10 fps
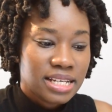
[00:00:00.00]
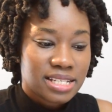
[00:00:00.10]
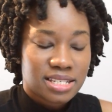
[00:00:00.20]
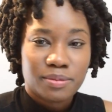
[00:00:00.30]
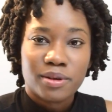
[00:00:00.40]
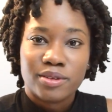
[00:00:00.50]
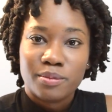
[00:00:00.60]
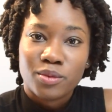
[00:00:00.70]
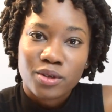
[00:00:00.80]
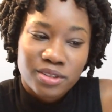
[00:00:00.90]
It's about the
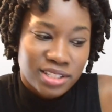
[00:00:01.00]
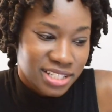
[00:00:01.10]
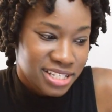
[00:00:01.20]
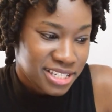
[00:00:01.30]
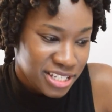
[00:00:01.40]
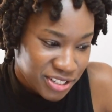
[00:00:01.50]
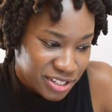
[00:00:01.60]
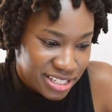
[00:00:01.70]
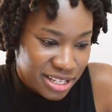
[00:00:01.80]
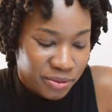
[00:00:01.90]
moral
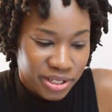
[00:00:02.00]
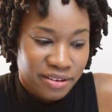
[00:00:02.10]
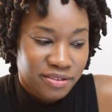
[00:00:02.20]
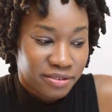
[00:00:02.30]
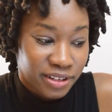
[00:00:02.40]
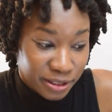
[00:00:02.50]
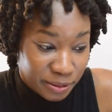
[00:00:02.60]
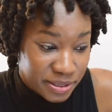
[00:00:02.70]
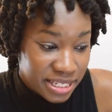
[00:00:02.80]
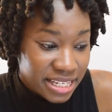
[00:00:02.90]
decisions that we have
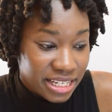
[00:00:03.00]
developed